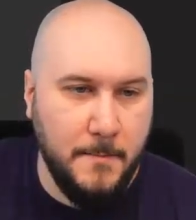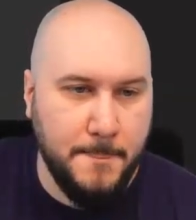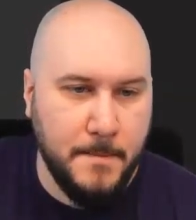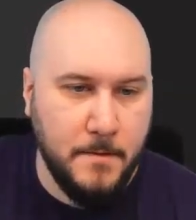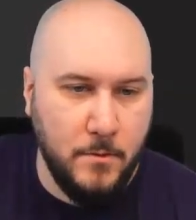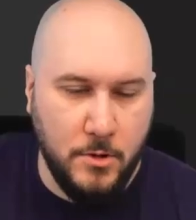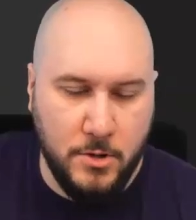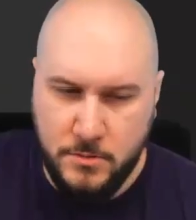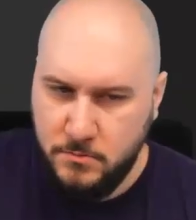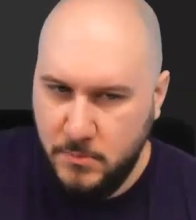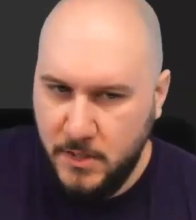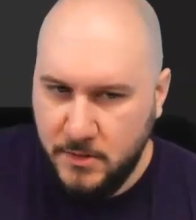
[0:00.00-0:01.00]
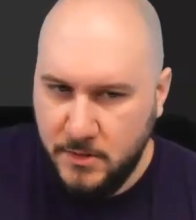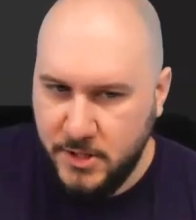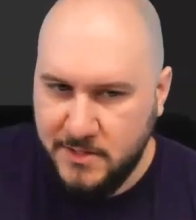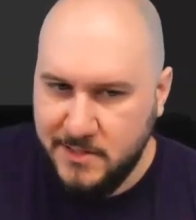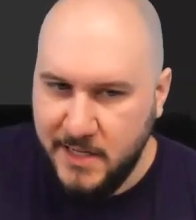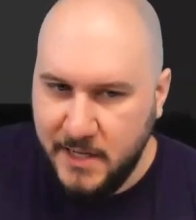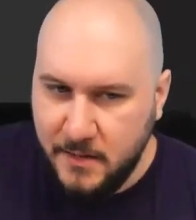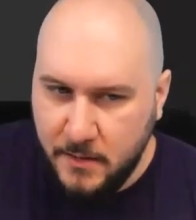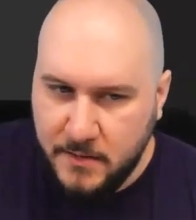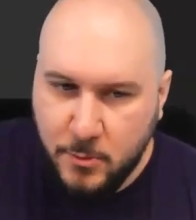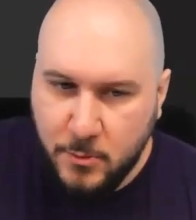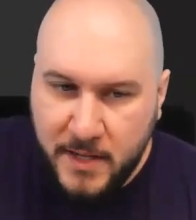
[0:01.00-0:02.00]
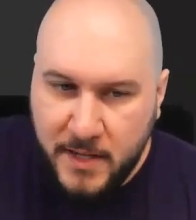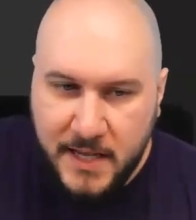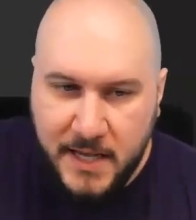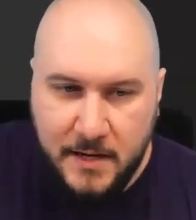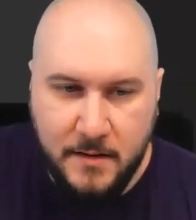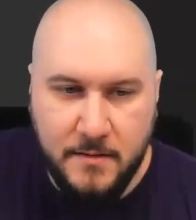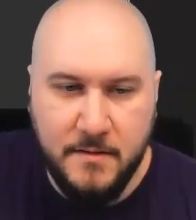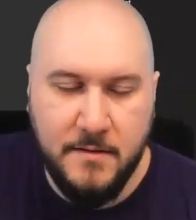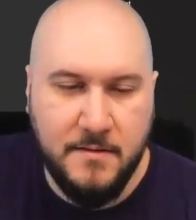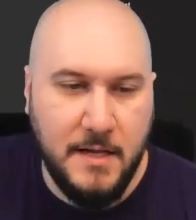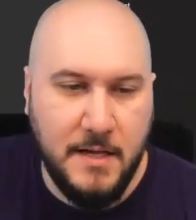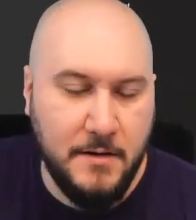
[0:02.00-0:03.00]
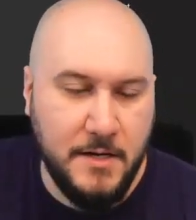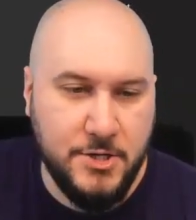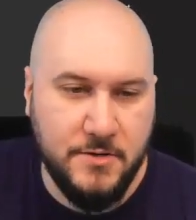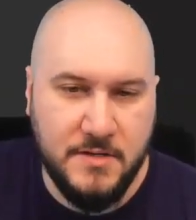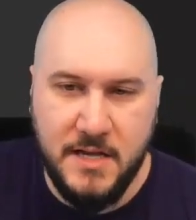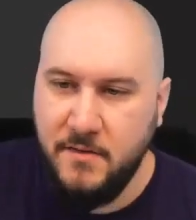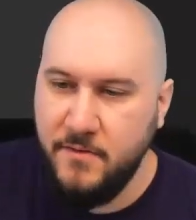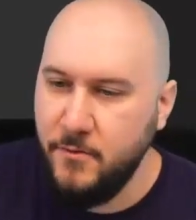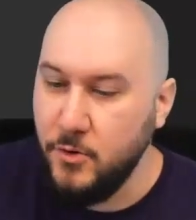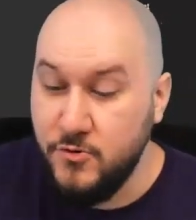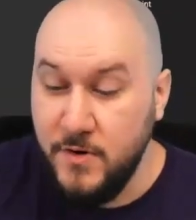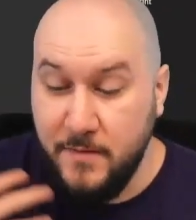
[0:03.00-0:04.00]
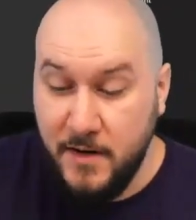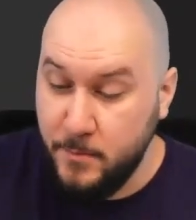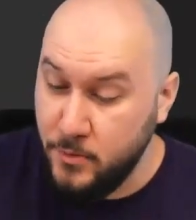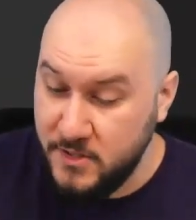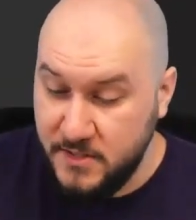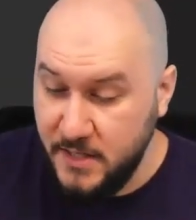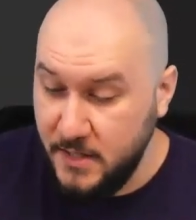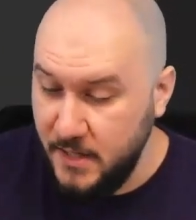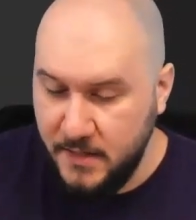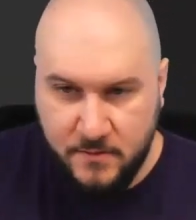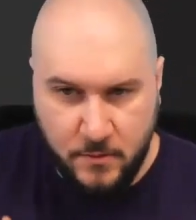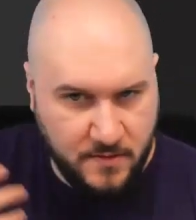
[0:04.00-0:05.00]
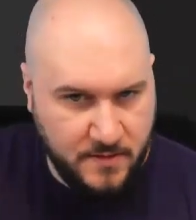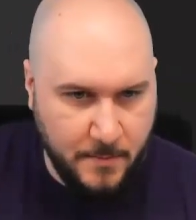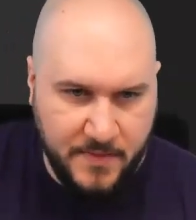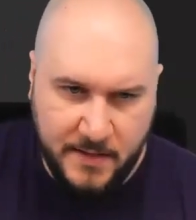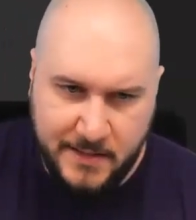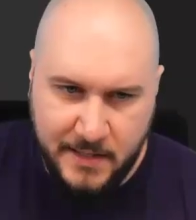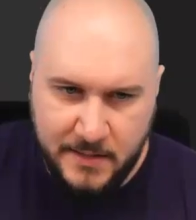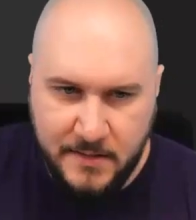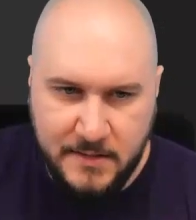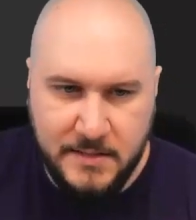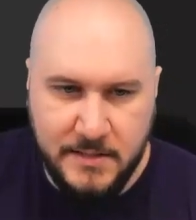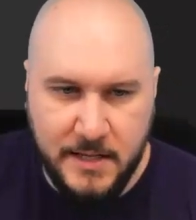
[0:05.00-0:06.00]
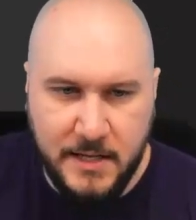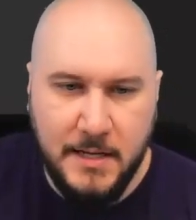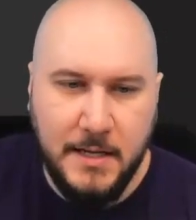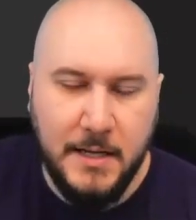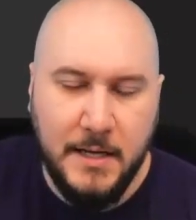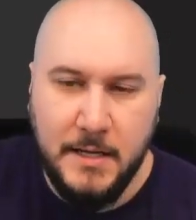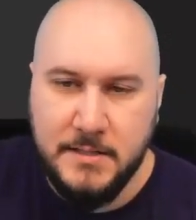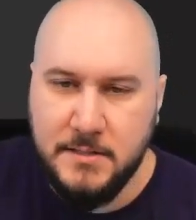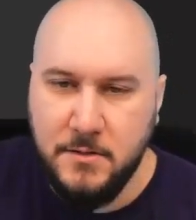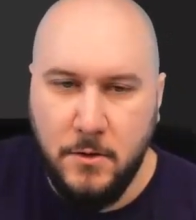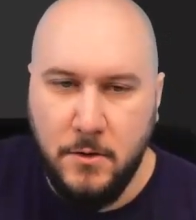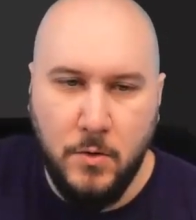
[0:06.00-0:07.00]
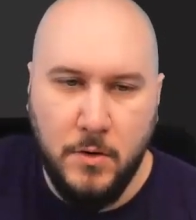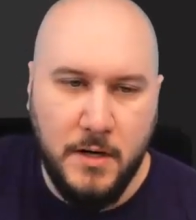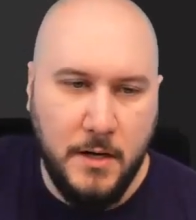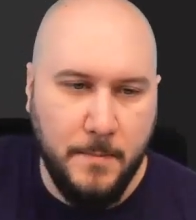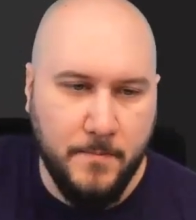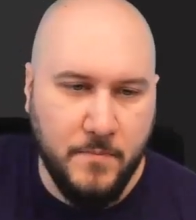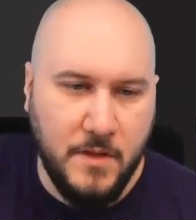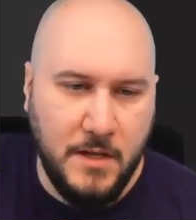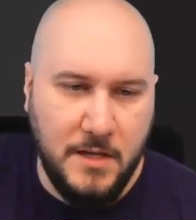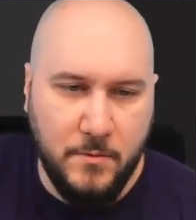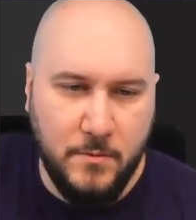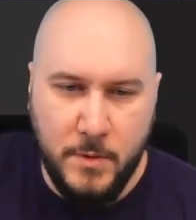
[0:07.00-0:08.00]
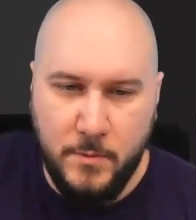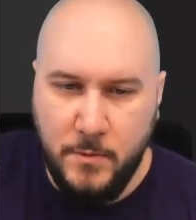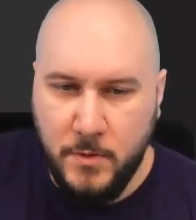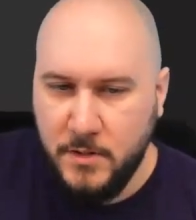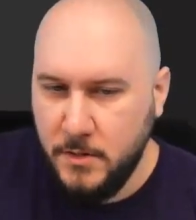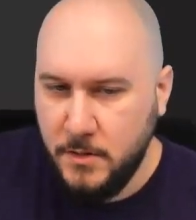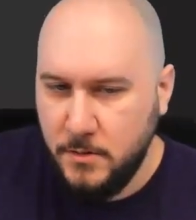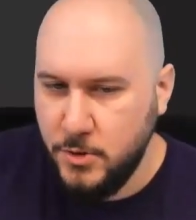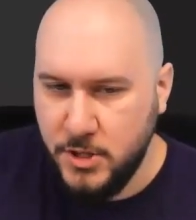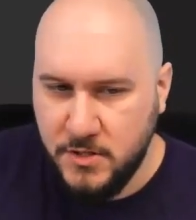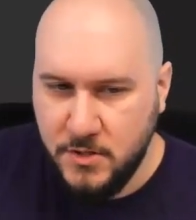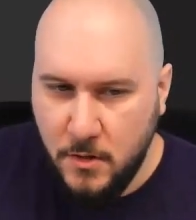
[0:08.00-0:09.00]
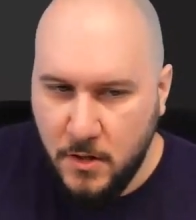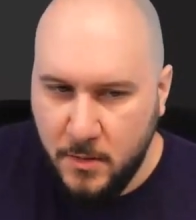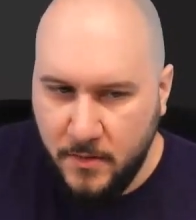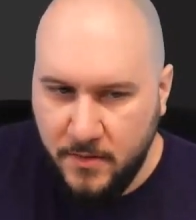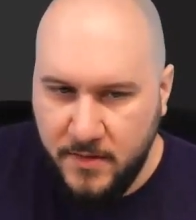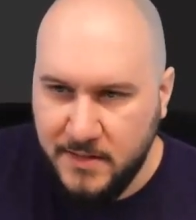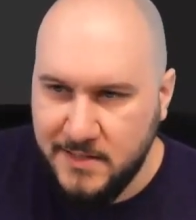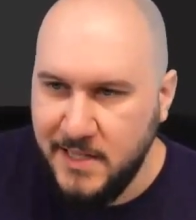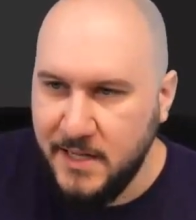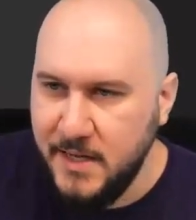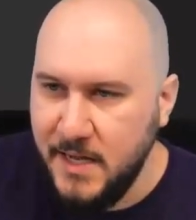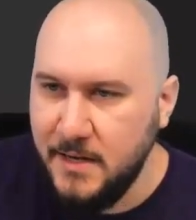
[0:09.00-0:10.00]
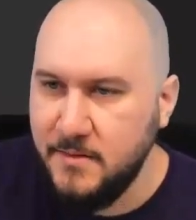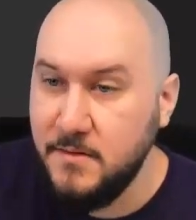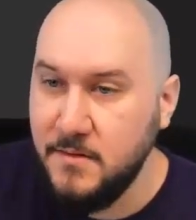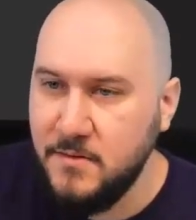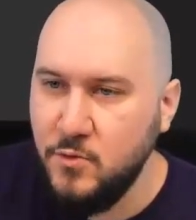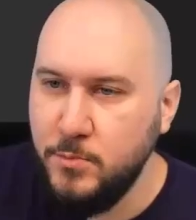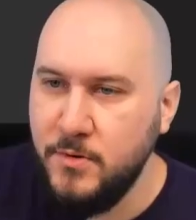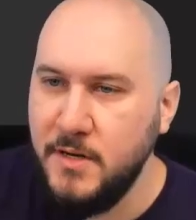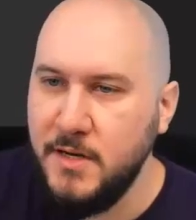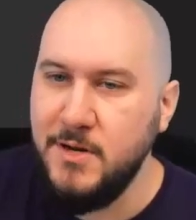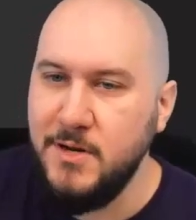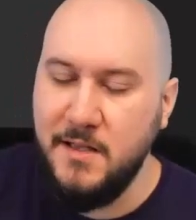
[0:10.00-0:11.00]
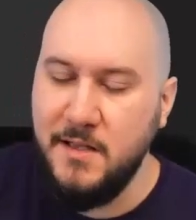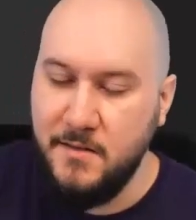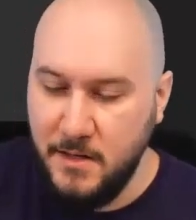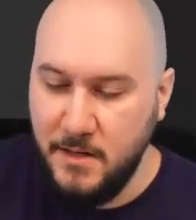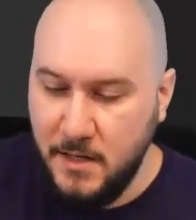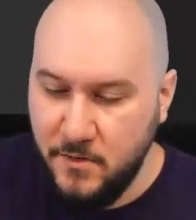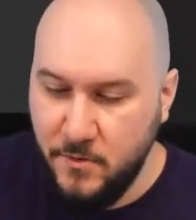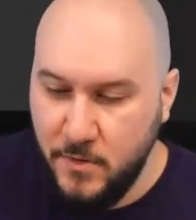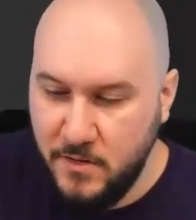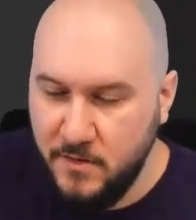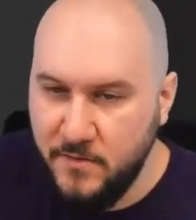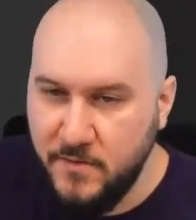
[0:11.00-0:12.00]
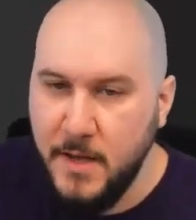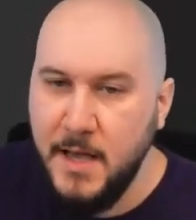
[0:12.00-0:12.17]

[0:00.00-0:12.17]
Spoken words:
or just like a duplicated denture scan for traveling prosthetics or something like this. Yeah, so even when we want to just talk about things like that, it's super and really easy and intuitive.